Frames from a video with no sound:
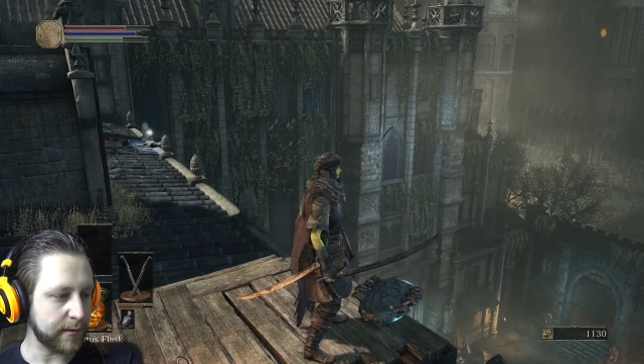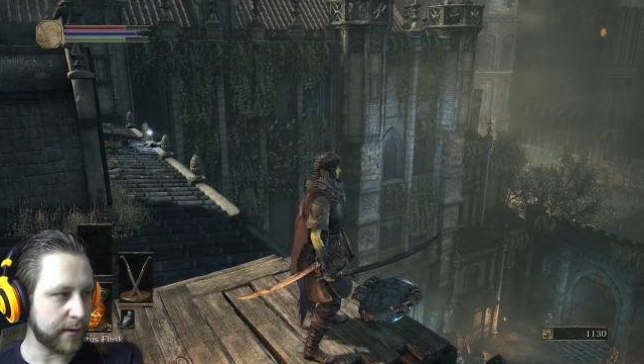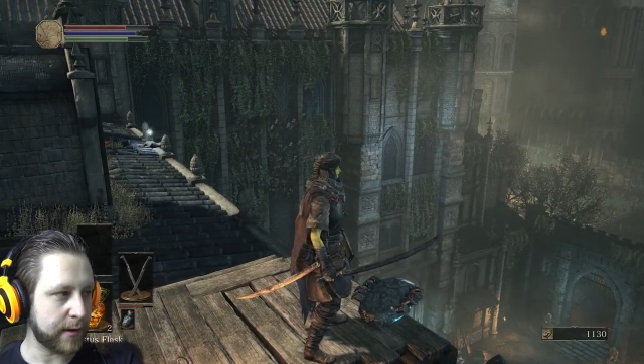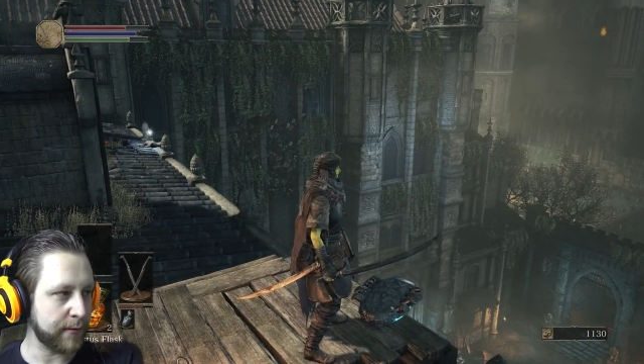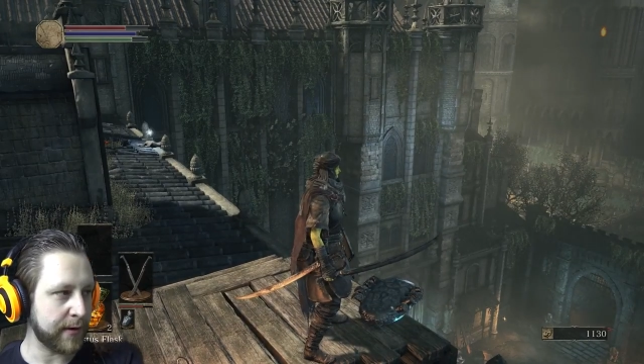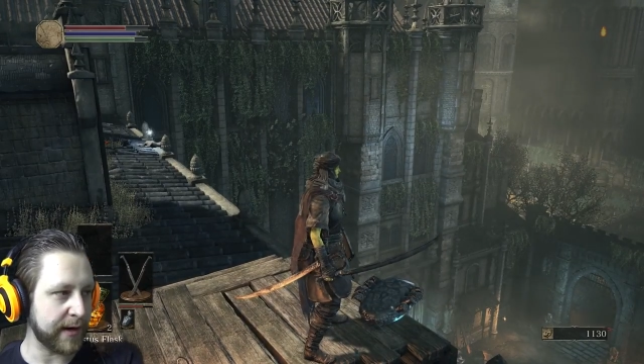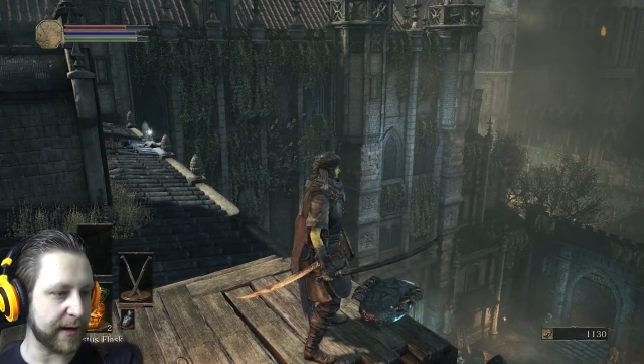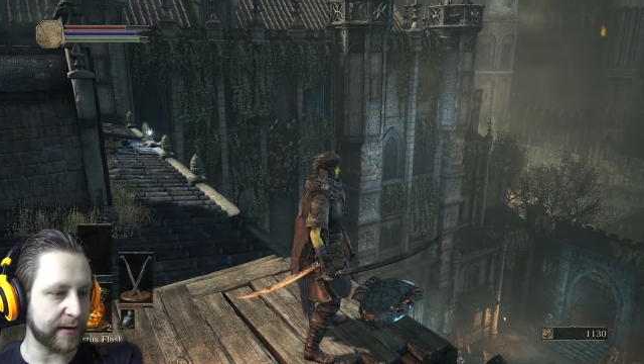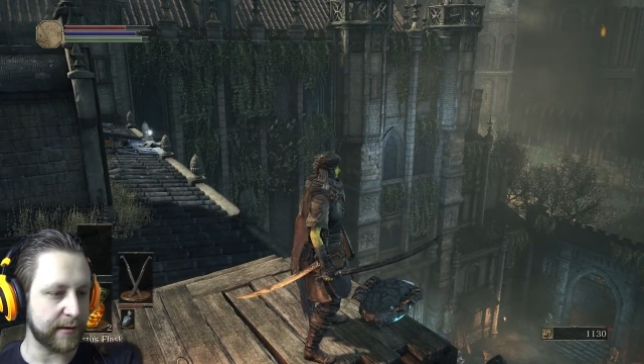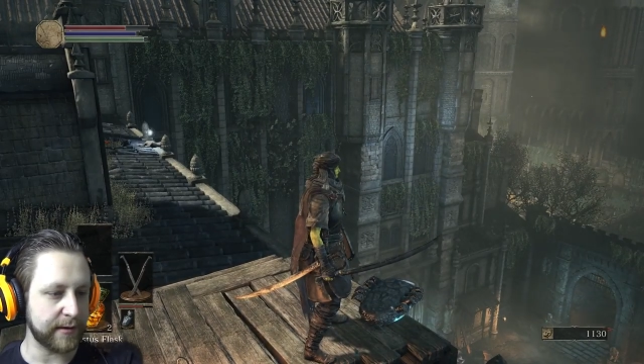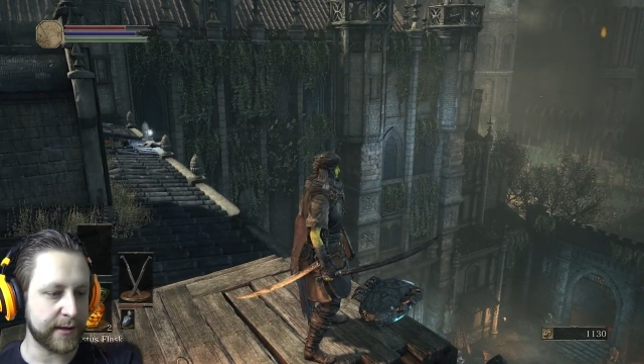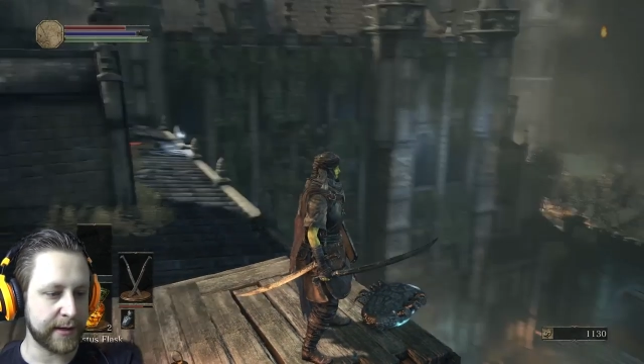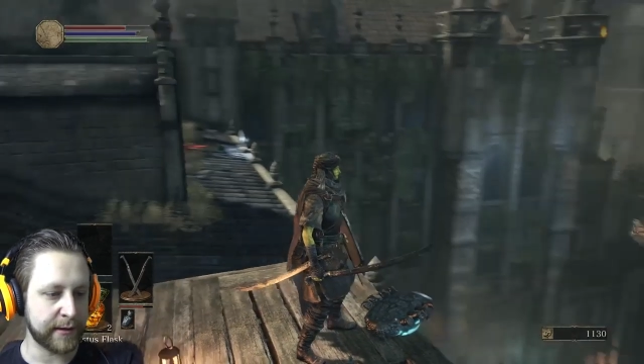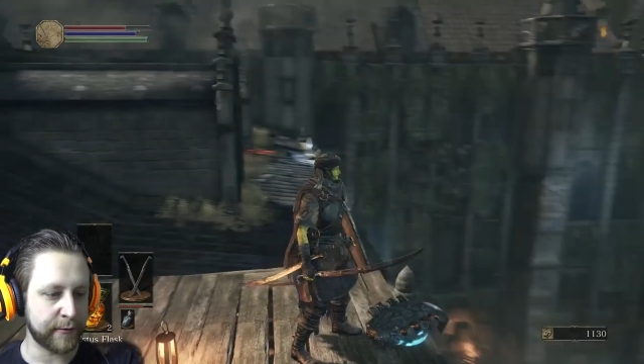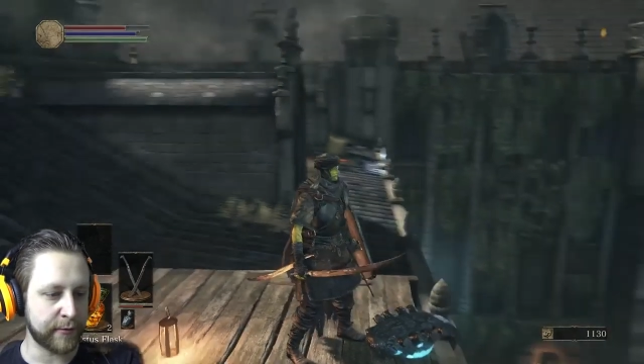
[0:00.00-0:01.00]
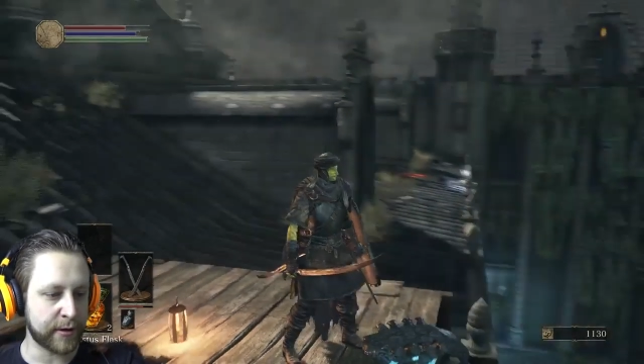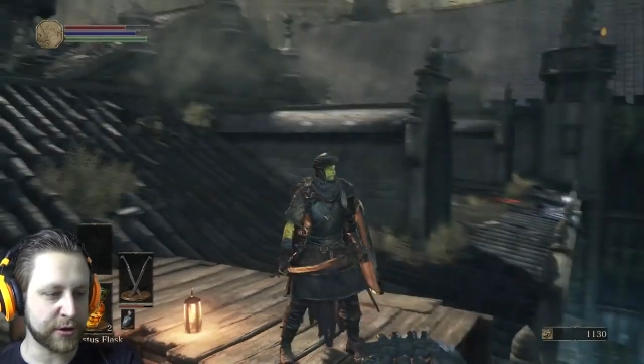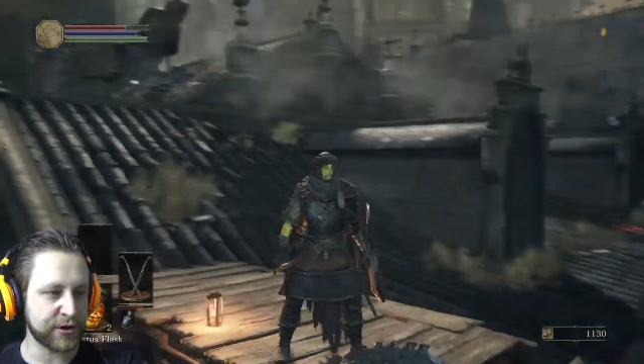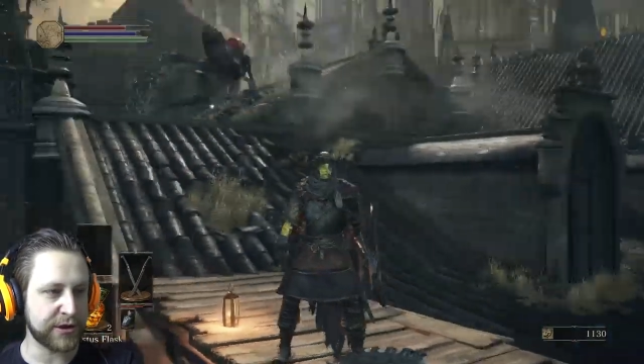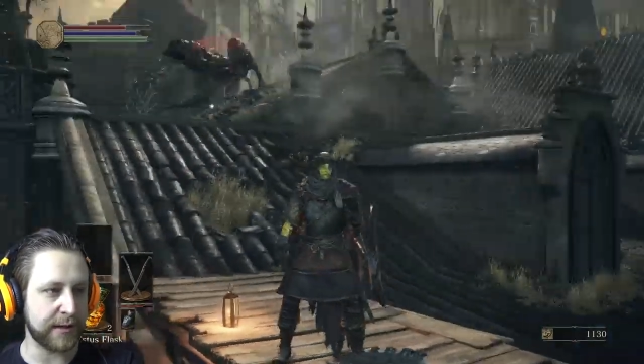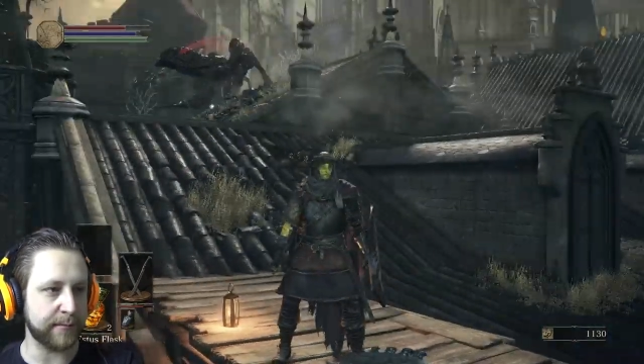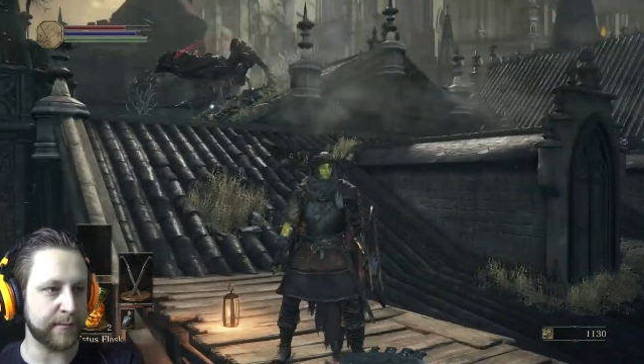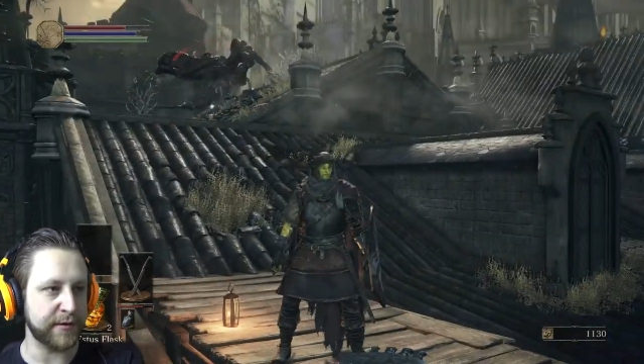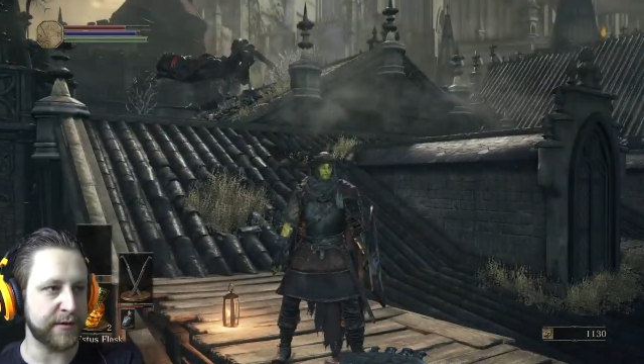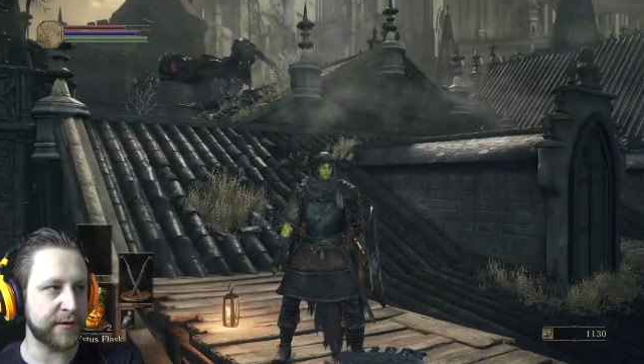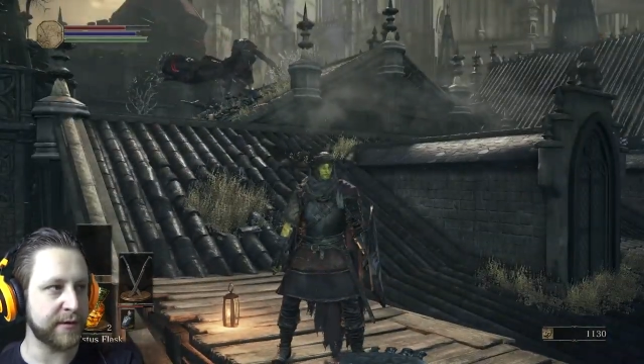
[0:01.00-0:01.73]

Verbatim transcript: Alright. Gotta roach them.